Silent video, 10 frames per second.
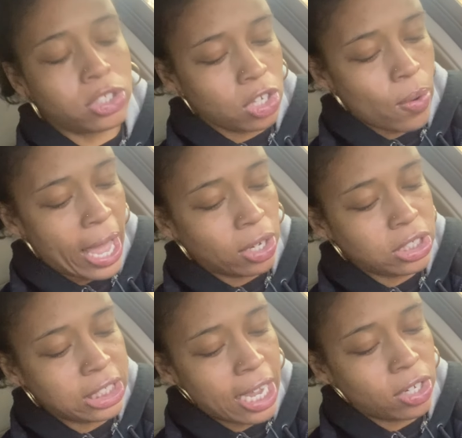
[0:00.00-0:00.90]
So
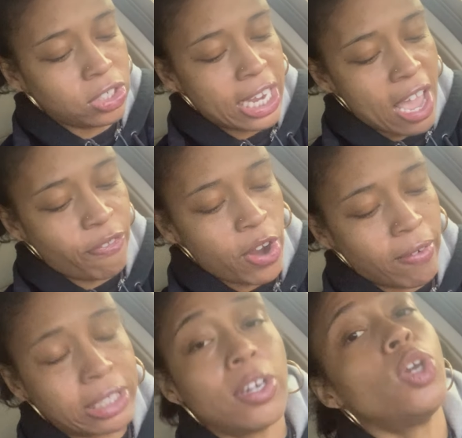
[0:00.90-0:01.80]
energy is energy. If they're
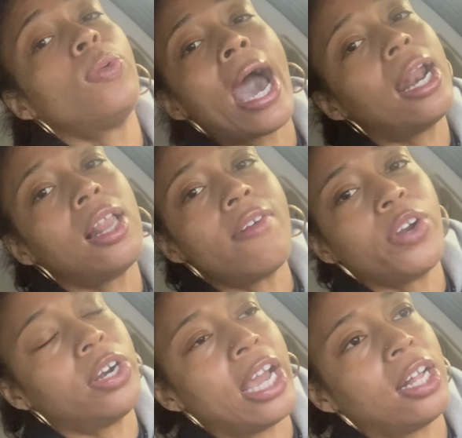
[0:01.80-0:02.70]
resident, you gotta love
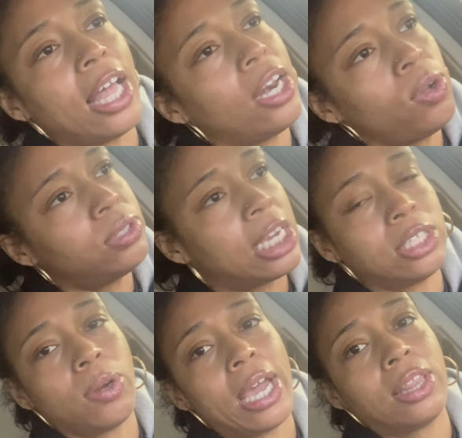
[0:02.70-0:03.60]
your nail lady who
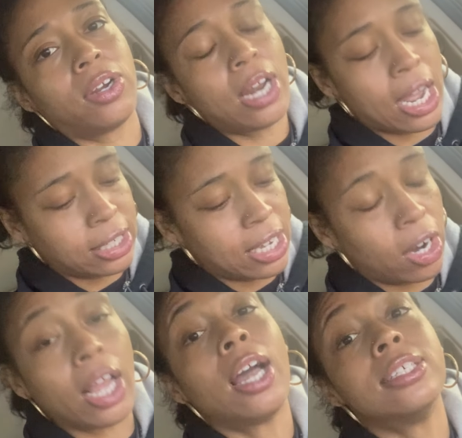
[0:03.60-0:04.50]
takes you 8:30 on
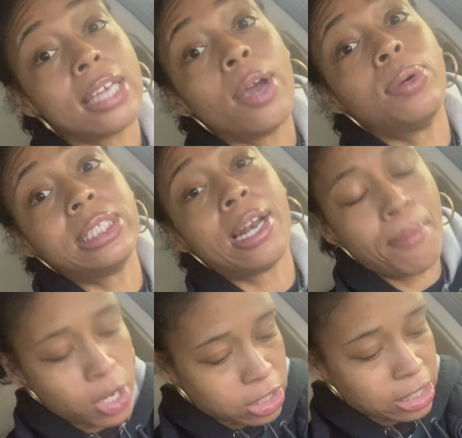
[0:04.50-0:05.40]
Saturday because it was an
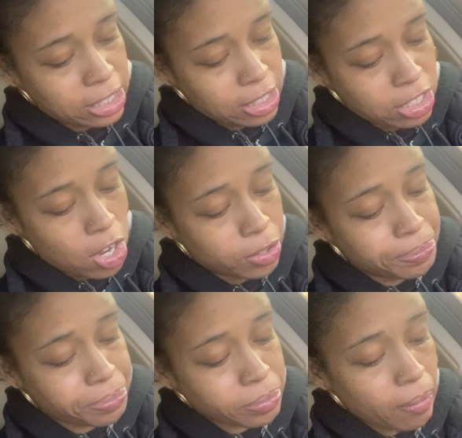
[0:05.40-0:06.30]
emergency.
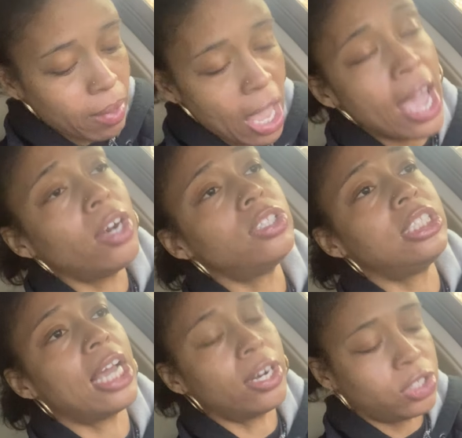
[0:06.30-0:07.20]
So energy
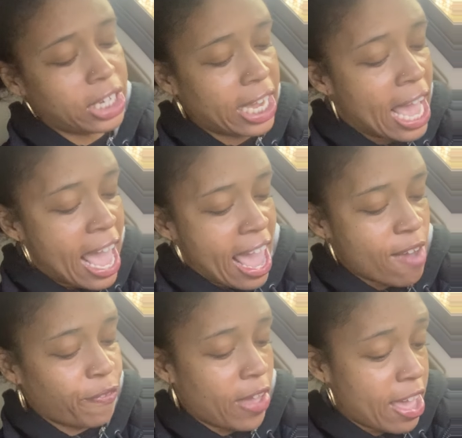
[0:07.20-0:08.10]
is energy.
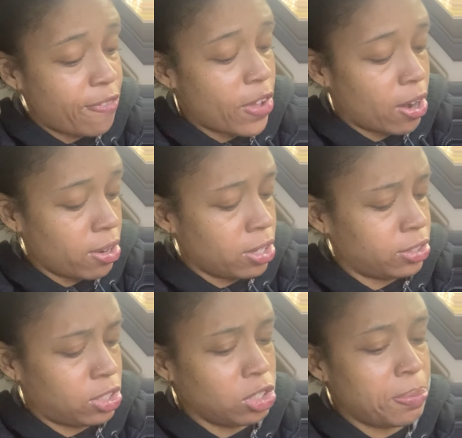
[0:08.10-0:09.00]
If, if it
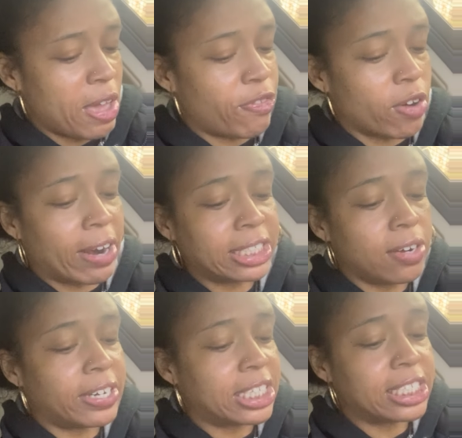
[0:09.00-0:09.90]
excuse me, if it
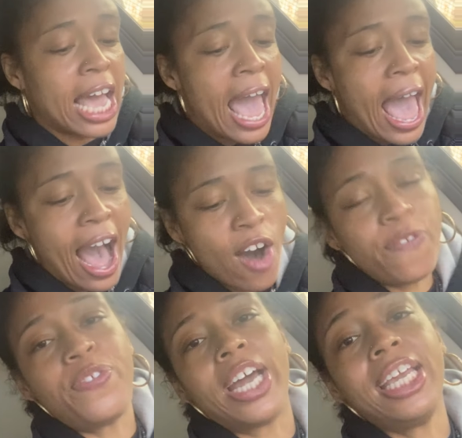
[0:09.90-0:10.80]
resonates, resonates. How
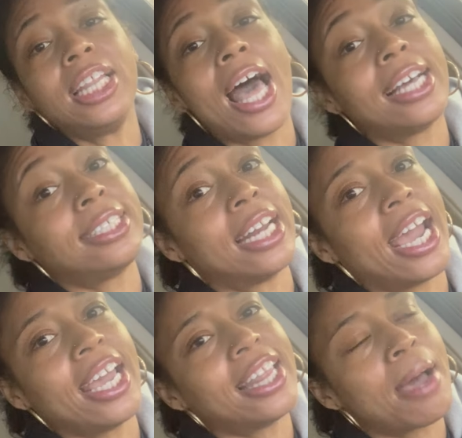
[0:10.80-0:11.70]
funny last
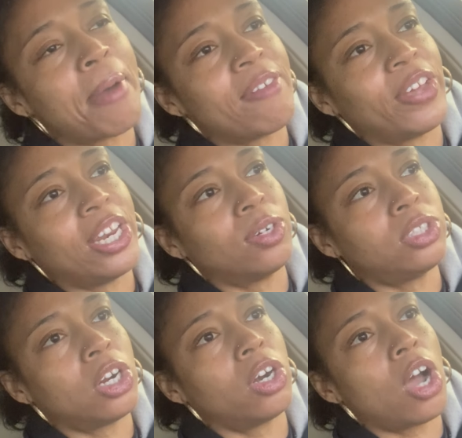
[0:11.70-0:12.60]
night that my video
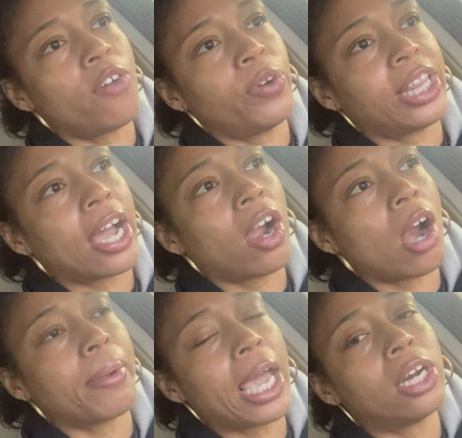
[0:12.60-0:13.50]
turned off with that
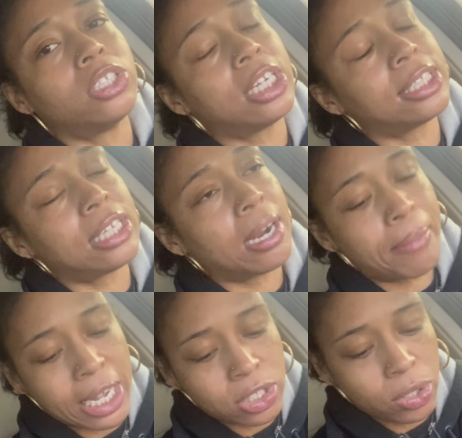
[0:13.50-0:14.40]
karmic energy. I said I'm
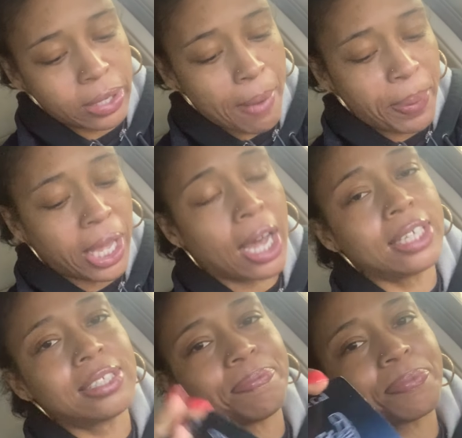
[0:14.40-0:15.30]
not doing it
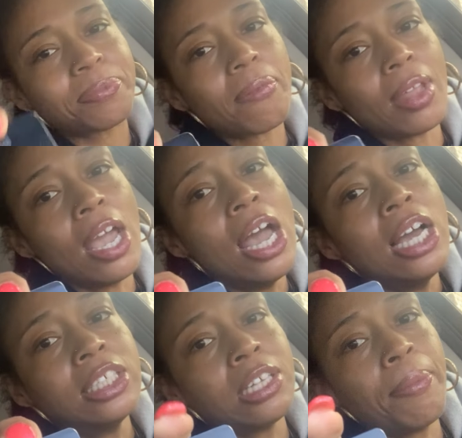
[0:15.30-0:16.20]
because
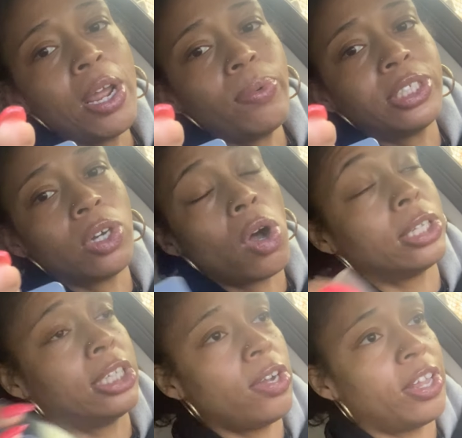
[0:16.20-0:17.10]
Somebody wants to call
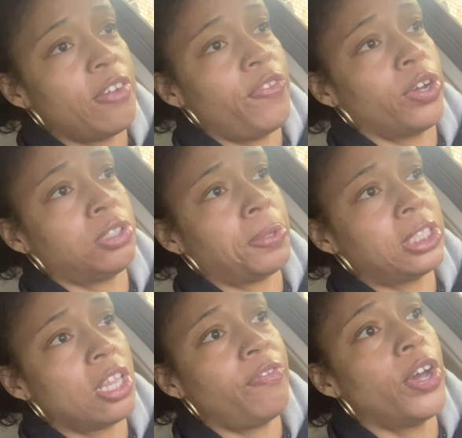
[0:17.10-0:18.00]
and tell you how they feel, express
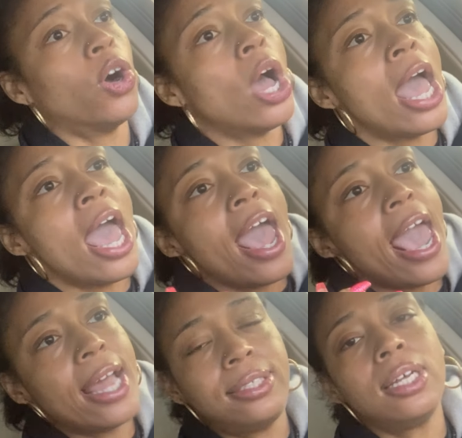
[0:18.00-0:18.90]
how they feel.
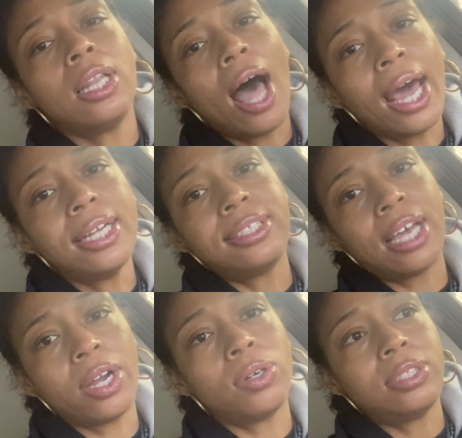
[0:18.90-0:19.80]
It's a lot of
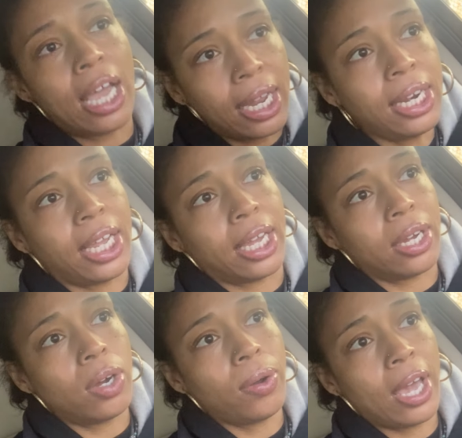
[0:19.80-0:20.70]
cycles
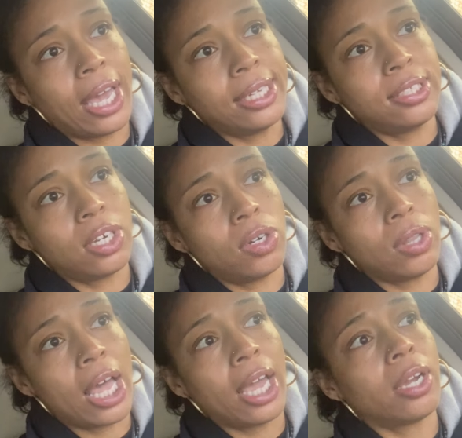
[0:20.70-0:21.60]
ending, okay? So,
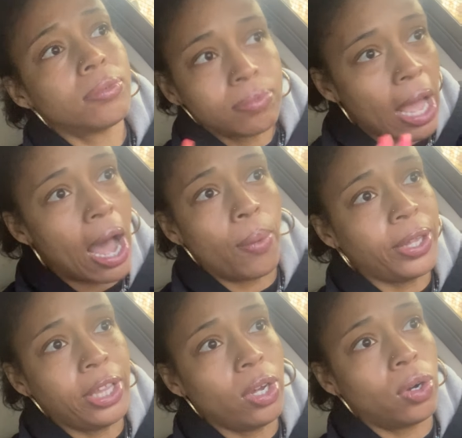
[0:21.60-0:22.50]
like, out
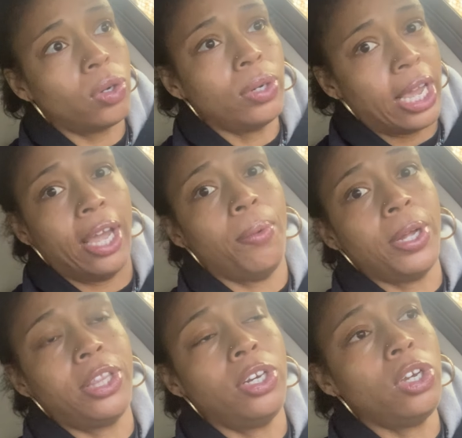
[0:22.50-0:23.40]
with the old and
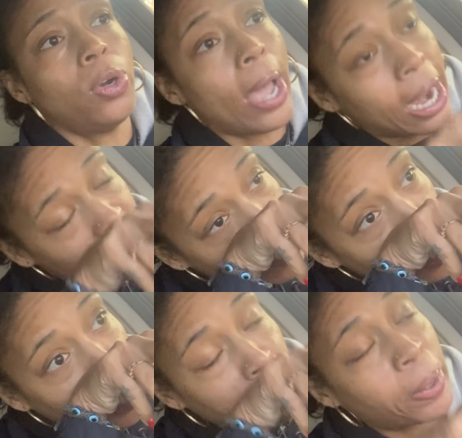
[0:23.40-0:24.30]
with the new. And I feel
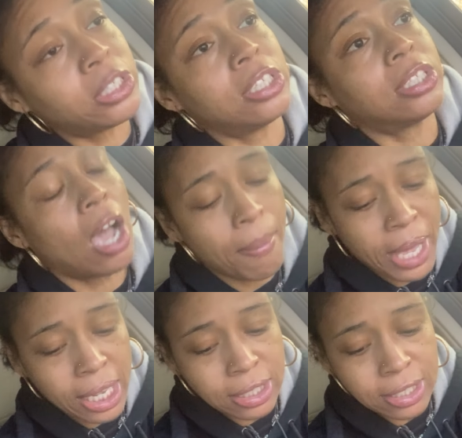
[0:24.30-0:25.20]
like this person's
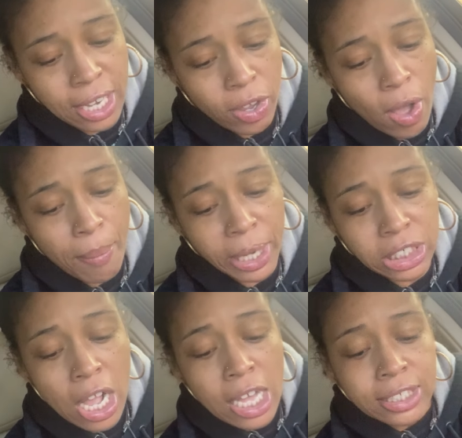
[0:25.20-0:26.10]
coming in to tell you how
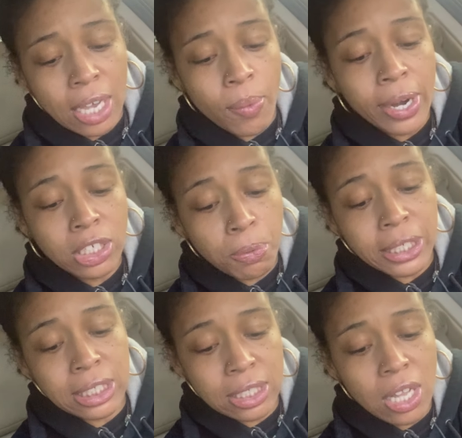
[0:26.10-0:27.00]
much someone
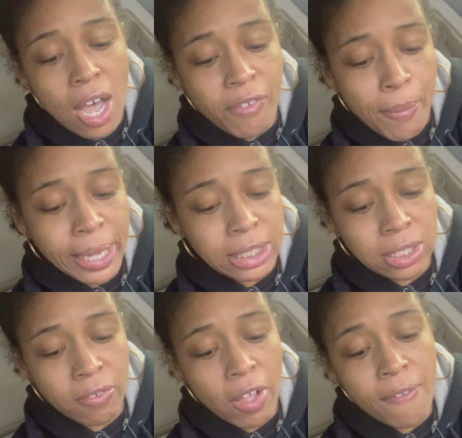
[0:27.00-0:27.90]
expresses love, a
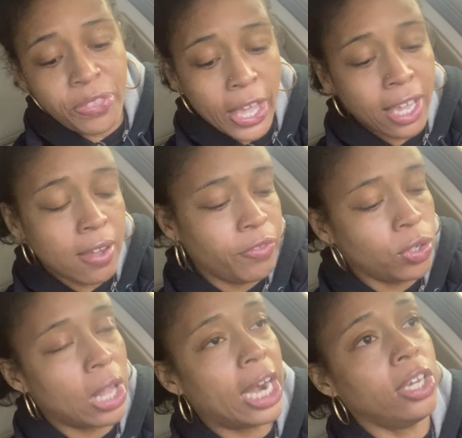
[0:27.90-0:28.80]
message of love, thinking of you,
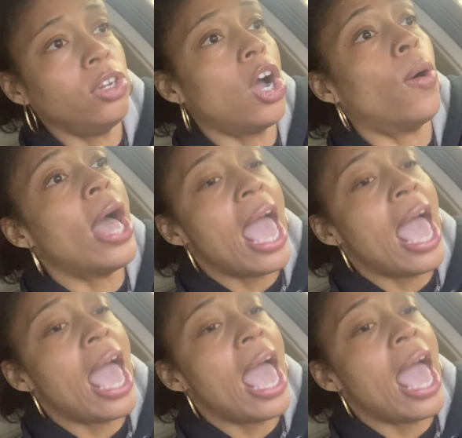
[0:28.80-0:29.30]
letting you know.